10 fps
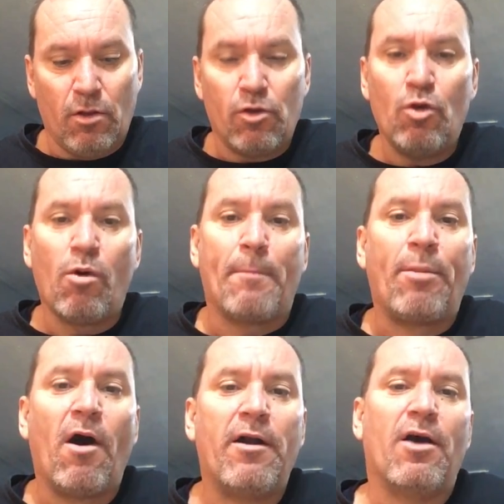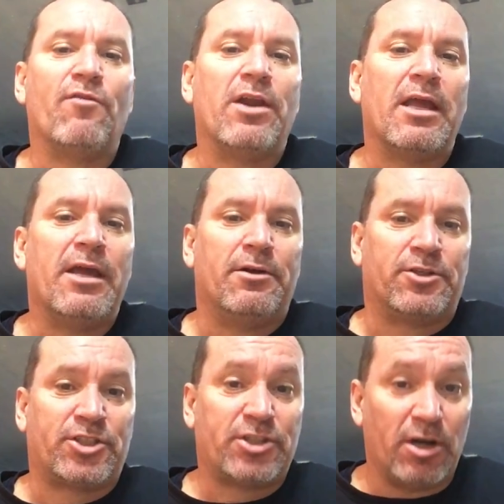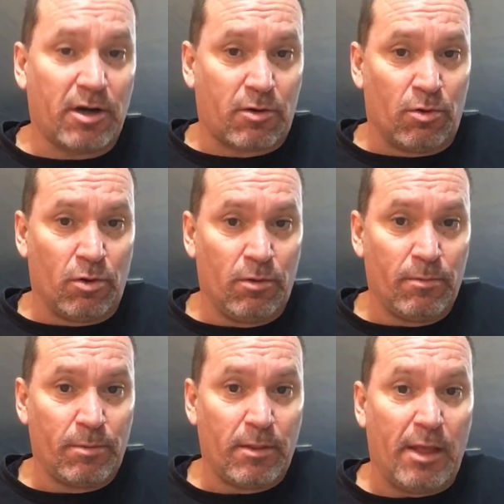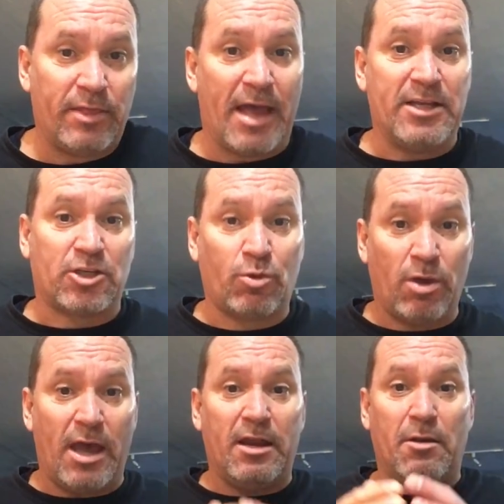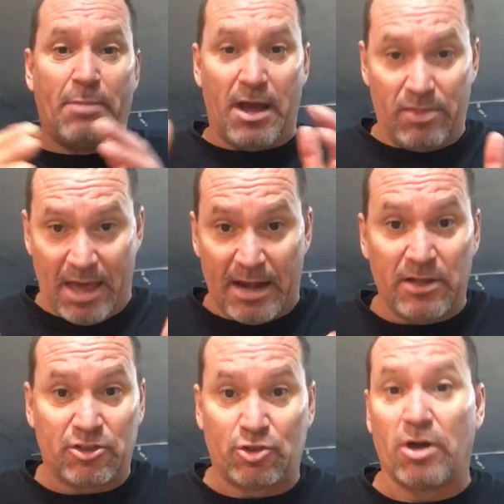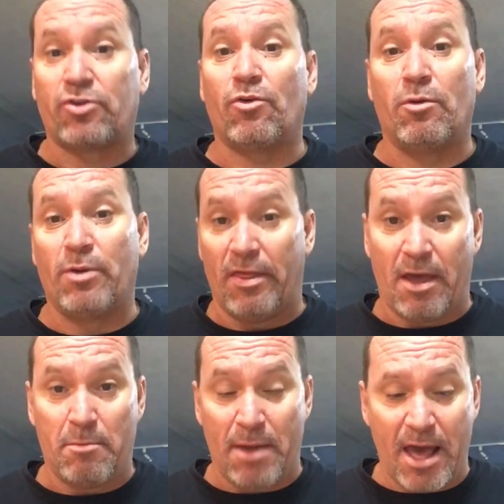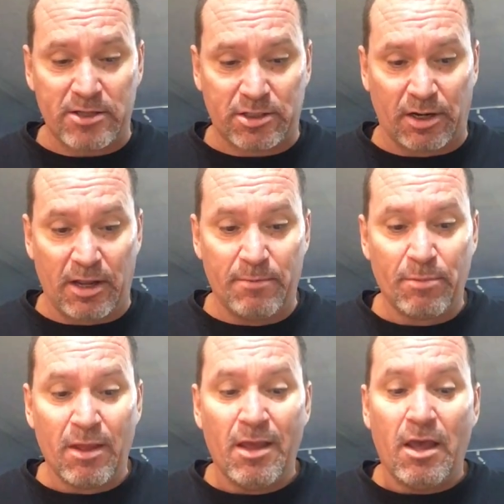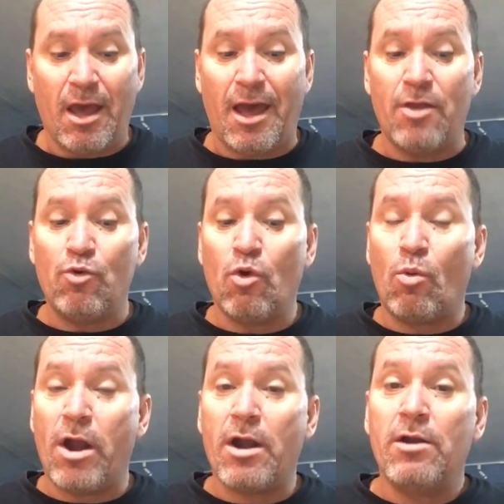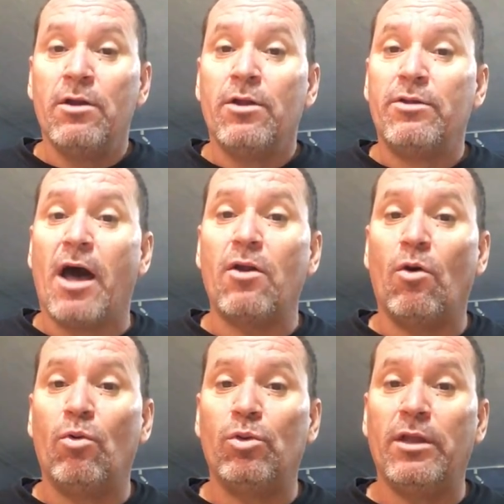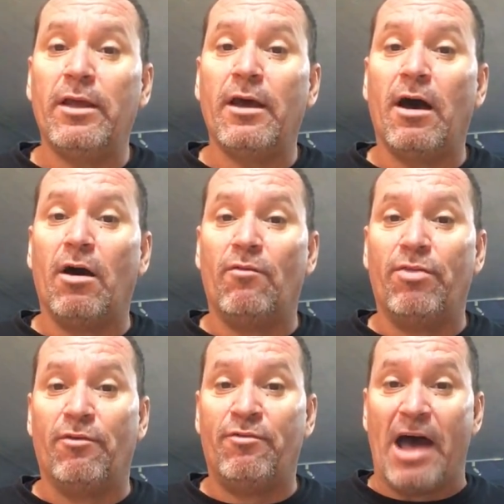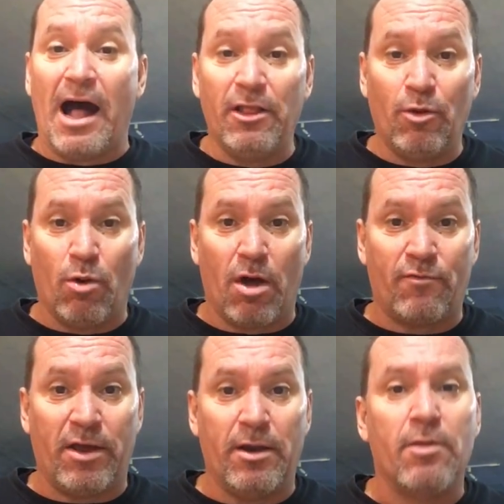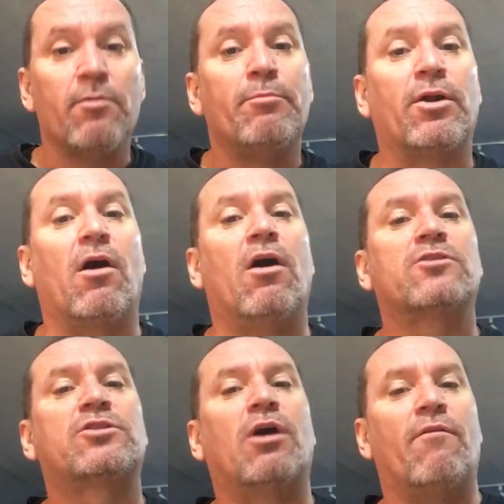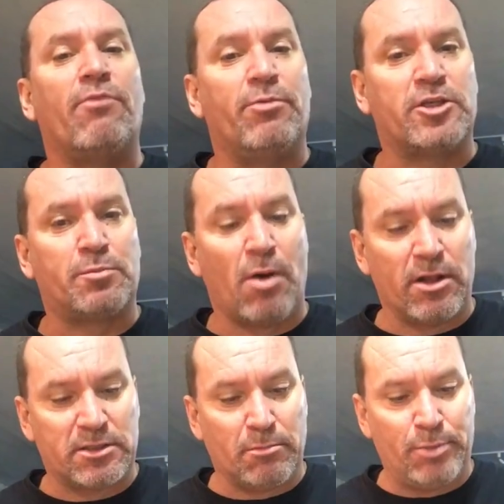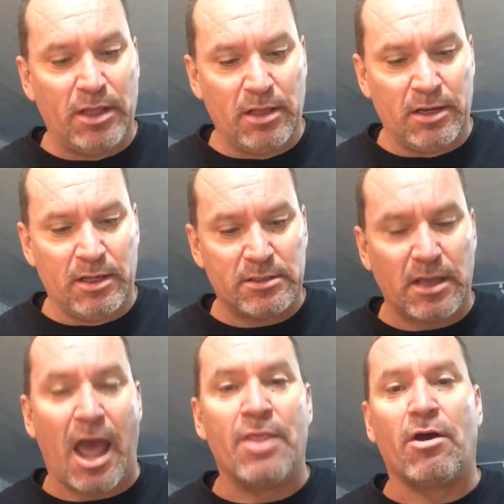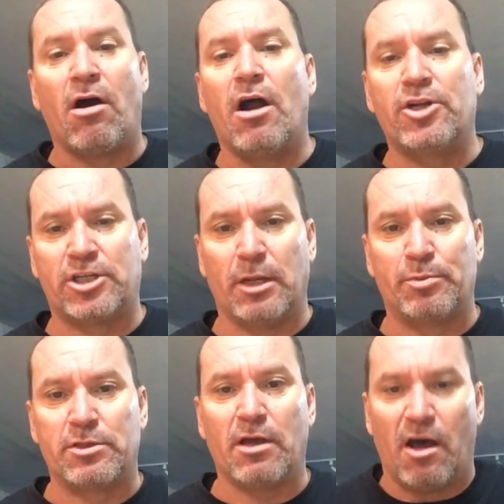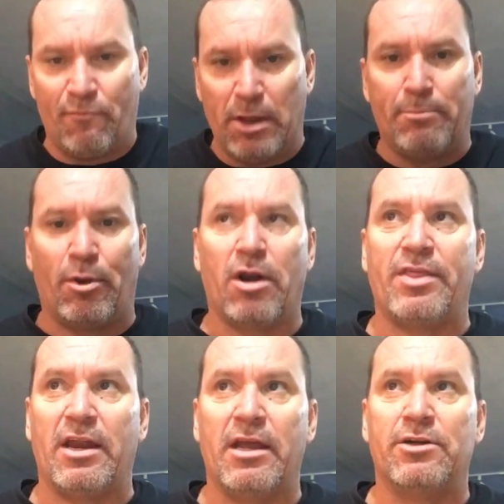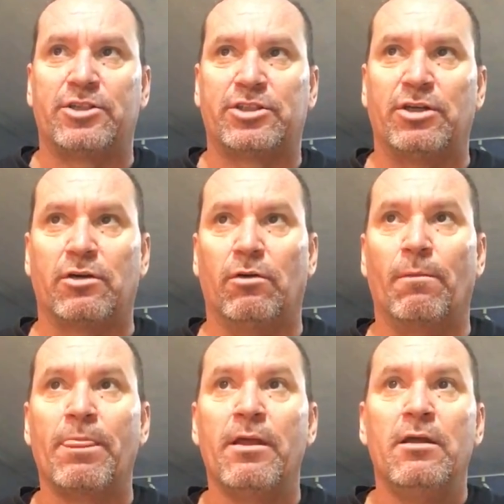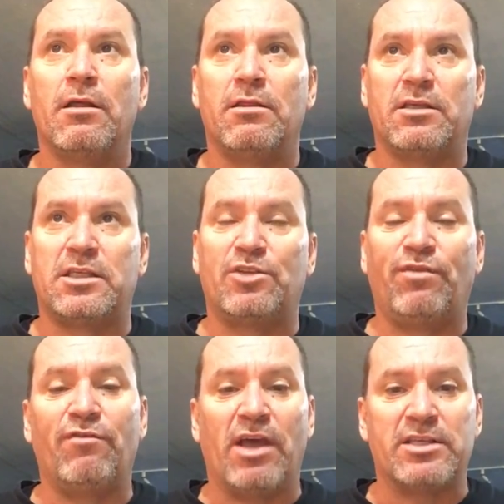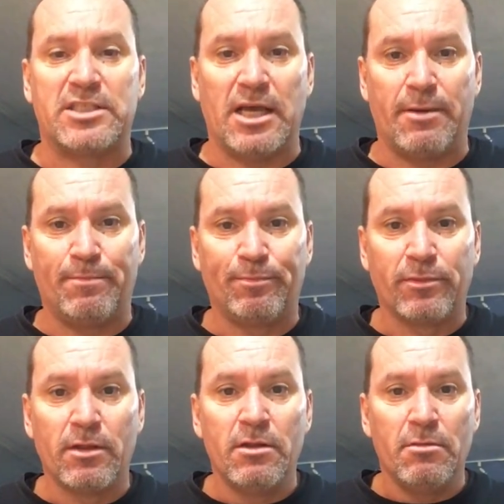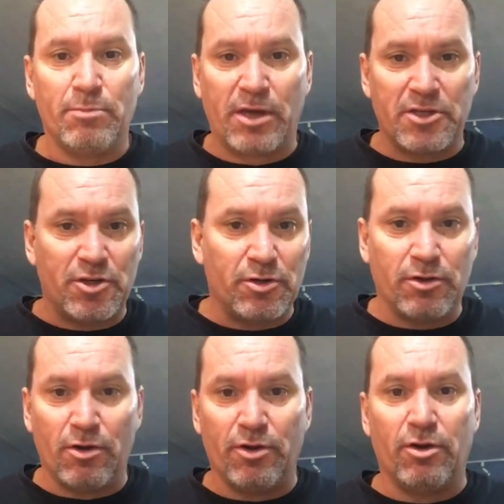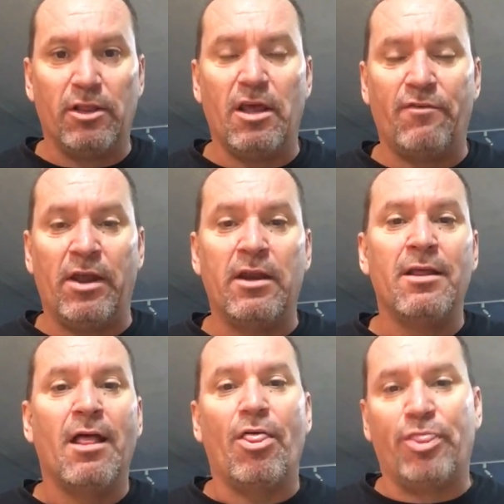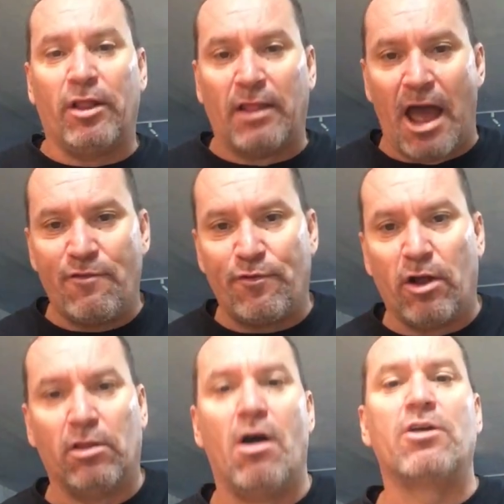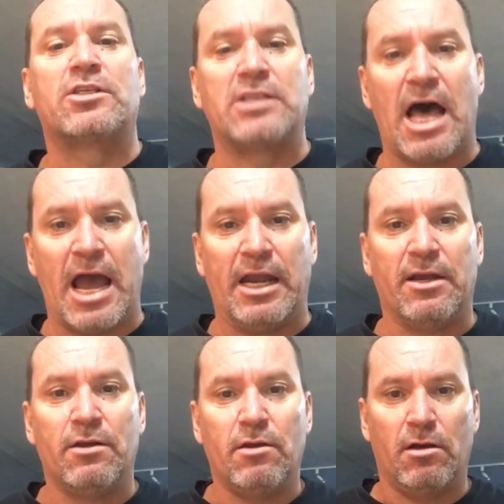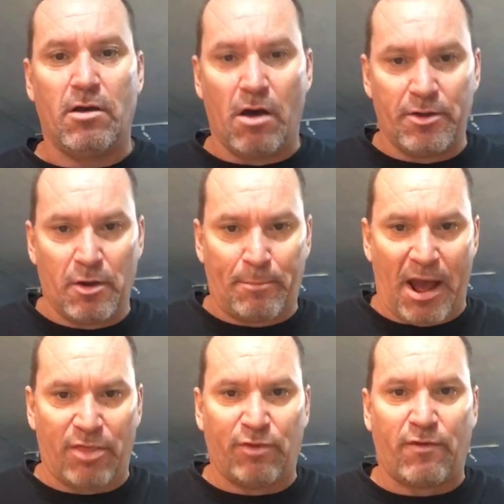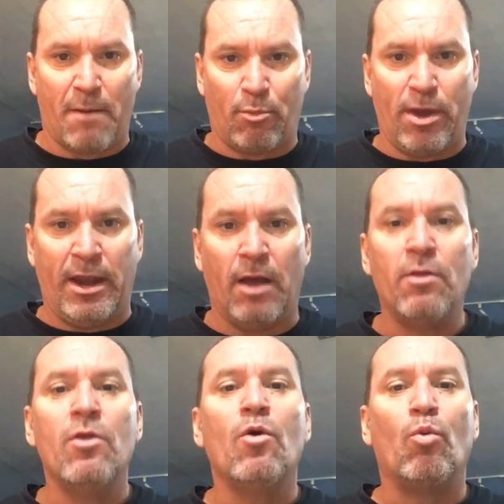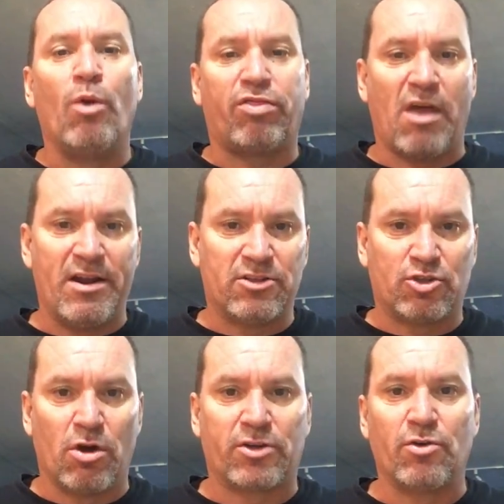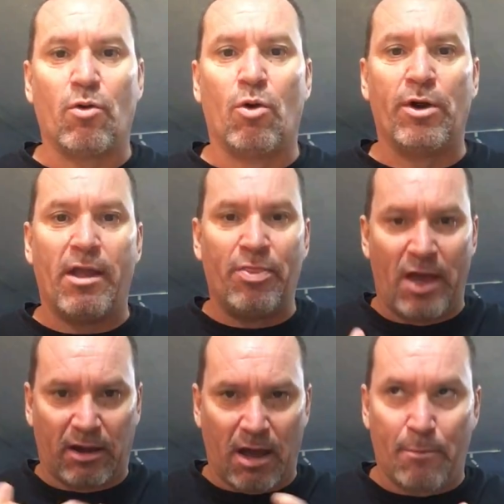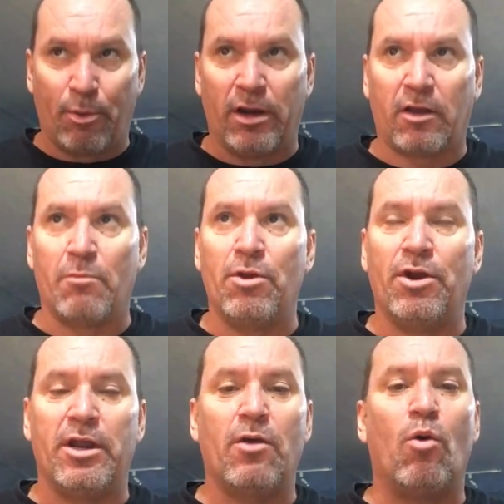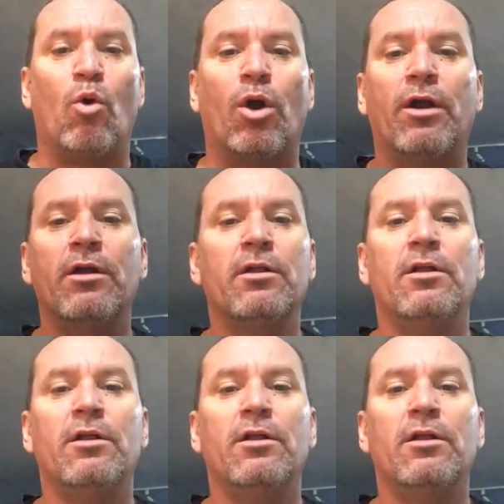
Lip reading: you are part of an inner circle that is created by that instructor or by that mestre, and you're aware not only of the value of it, but also of the responsibilities and the hardships of being part of that inner circle. This is vivencia, because you're living the life alongside on your path of capoeira with that instructor or in that capoeira community or